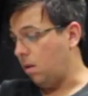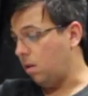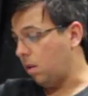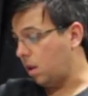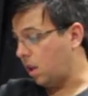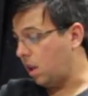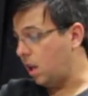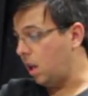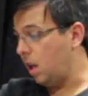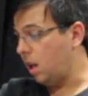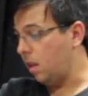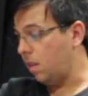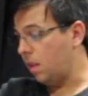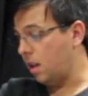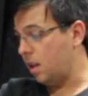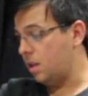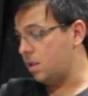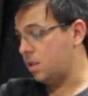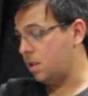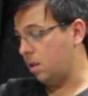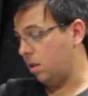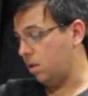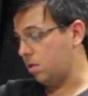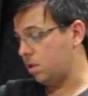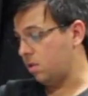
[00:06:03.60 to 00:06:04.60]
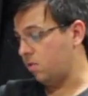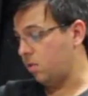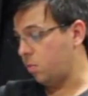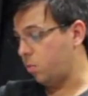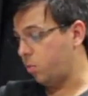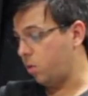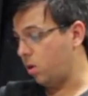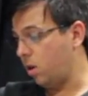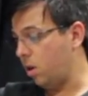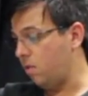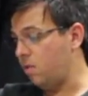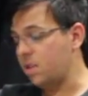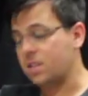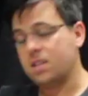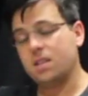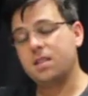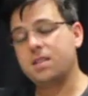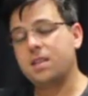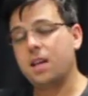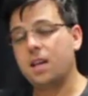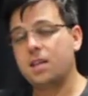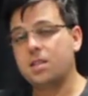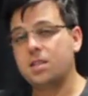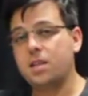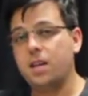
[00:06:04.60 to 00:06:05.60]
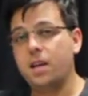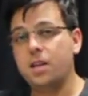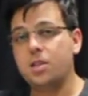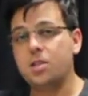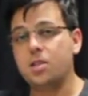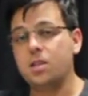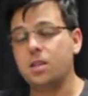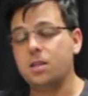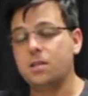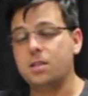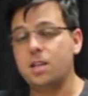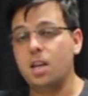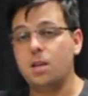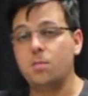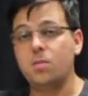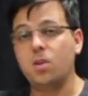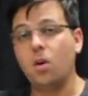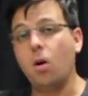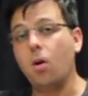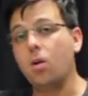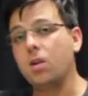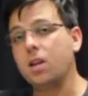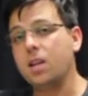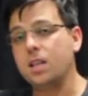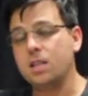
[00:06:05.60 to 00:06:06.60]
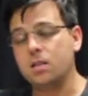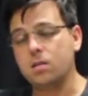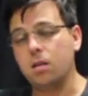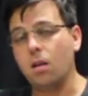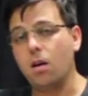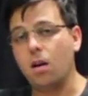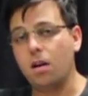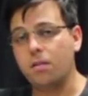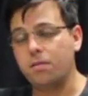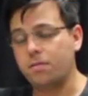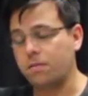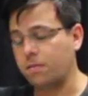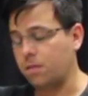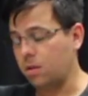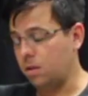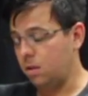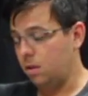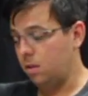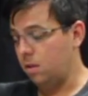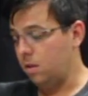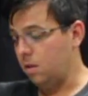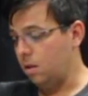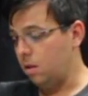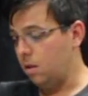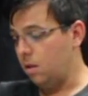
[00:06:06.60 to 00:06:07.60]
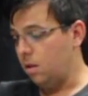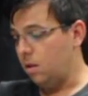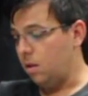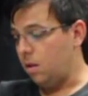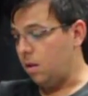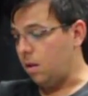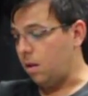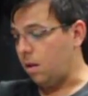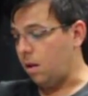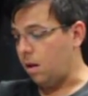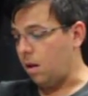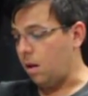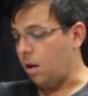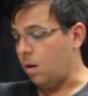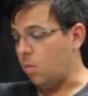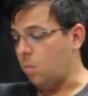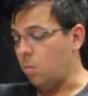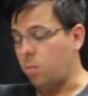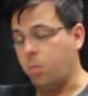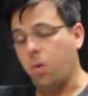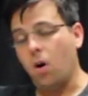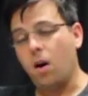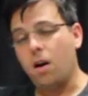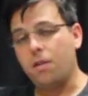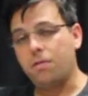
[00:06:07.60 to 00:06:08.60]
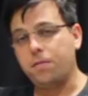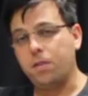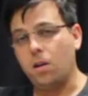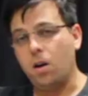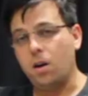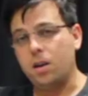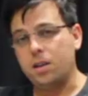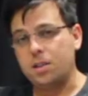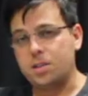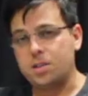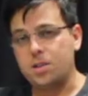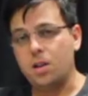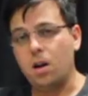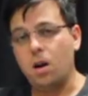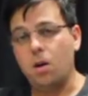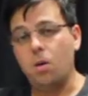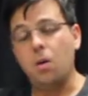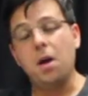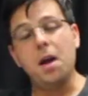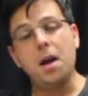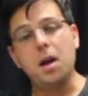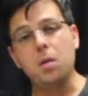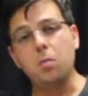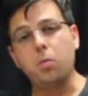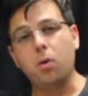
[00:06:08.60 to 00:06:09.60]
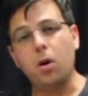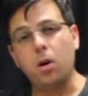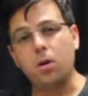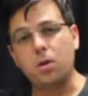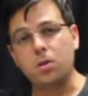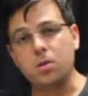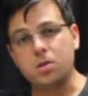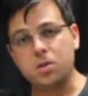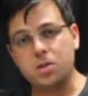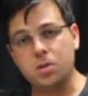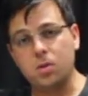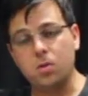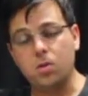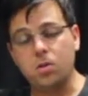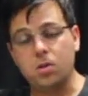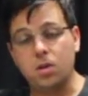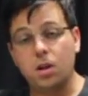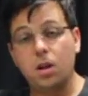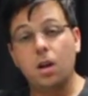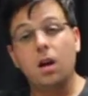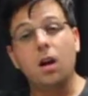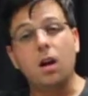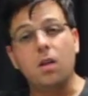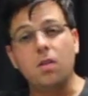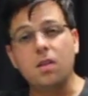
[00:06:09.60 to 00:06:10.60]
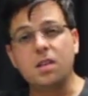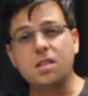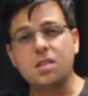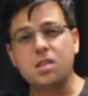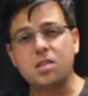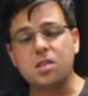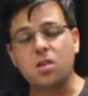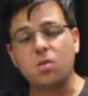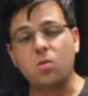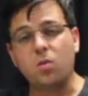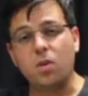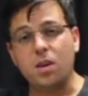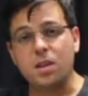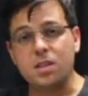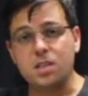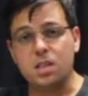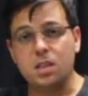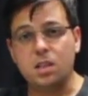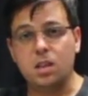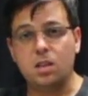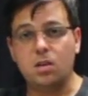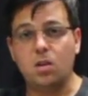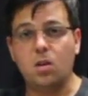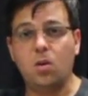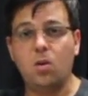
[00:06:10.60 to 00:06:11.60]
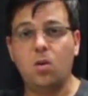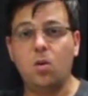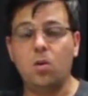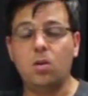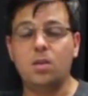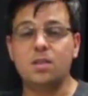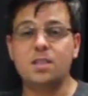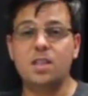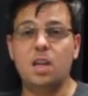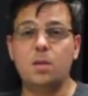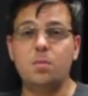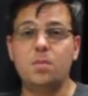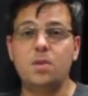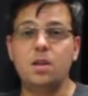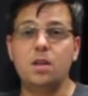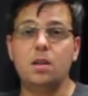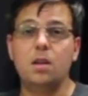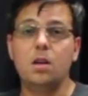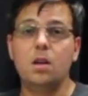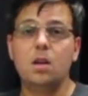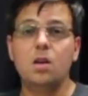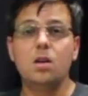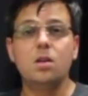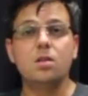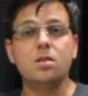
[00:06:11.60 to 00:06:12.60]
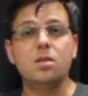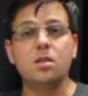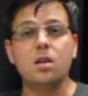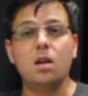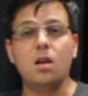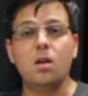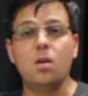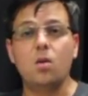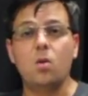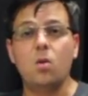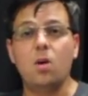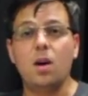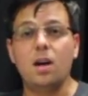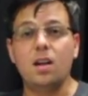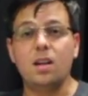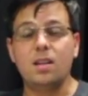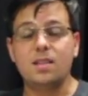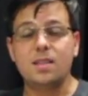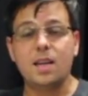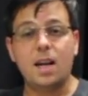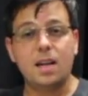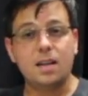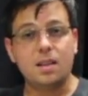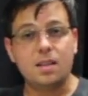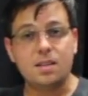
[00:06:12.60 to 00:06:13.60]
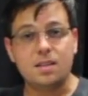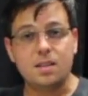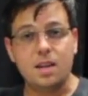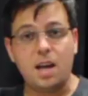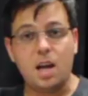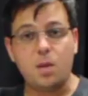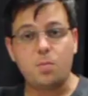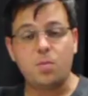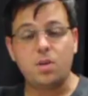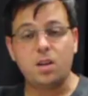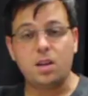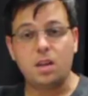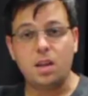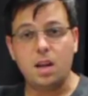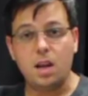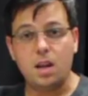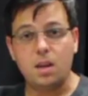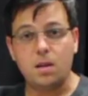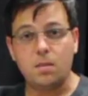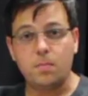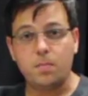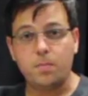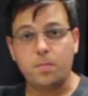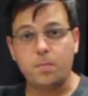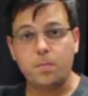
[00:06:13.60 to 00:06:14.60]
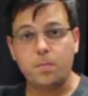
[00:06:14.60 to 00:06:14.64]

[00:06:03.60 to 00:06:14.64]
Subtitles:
The king then tells of a previous assassination attempt on his life by Flying Snow and Broken Sword, and this is the reason that the hall is empty, so an attack doesn't happen again.